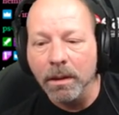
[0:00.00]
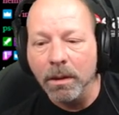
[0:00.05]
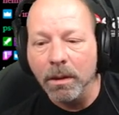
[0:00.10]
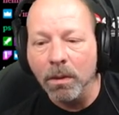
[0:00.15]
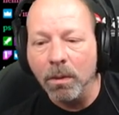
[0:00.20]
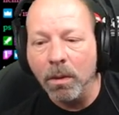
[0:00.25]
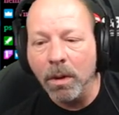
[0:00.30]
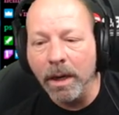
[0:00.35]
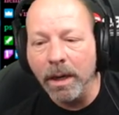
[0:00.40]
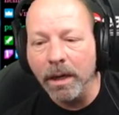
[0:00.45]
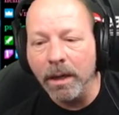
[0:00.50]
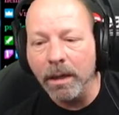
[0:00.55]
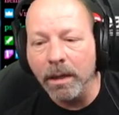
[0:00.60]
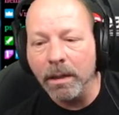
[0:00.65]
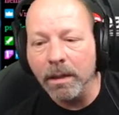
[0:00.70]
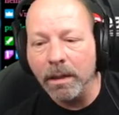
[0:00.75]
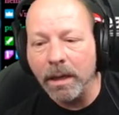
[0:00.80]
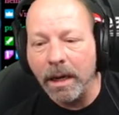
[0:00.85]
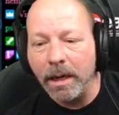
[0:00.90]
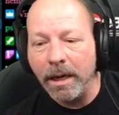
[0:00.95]
What?
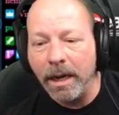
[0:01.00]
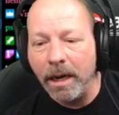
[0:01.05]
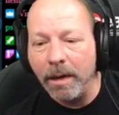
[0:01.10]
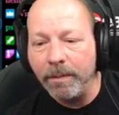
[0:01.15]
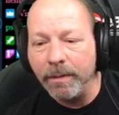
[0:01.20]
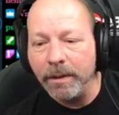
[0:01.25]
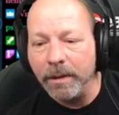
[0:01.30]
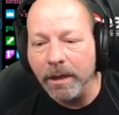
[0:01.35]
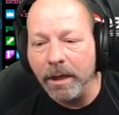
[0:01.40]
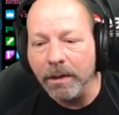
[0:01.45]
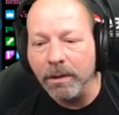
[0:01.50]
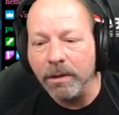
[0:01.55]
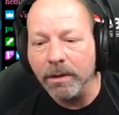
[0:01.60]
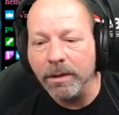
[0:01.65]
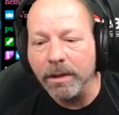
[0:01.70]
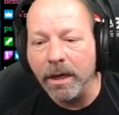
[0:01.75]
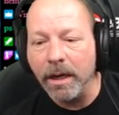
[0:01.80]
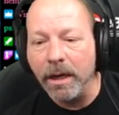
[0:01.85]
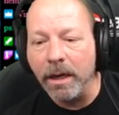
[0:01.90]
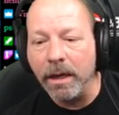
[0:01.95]
That happened the other
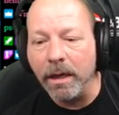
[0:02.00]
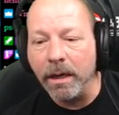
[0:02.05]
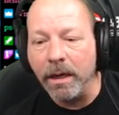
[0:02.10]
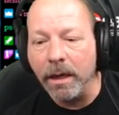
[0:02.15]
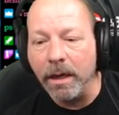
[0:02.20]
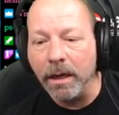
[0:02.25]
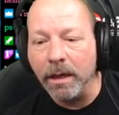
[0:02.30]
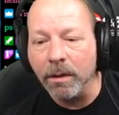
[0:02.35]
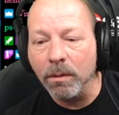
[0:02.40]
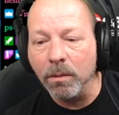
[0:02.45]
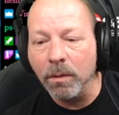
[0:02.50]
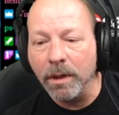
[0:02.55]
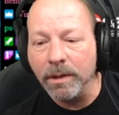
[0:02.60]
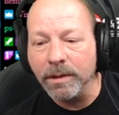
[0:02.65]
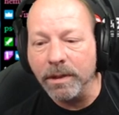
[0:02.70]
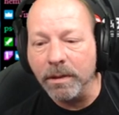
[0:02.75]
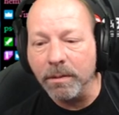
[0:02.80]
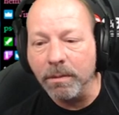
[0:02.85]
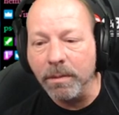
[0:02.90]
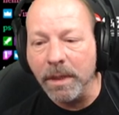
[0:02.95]
day, and it
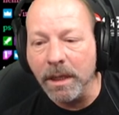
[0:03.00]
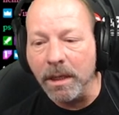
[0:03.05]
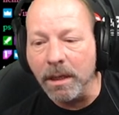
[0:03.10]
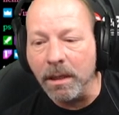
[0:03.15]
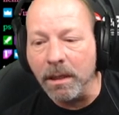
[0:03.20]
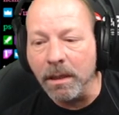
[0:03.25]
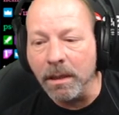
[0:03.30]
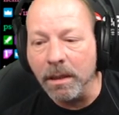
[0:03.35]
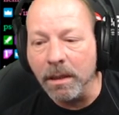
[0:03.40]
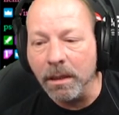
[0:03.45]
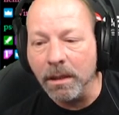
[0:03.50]
wasn't me.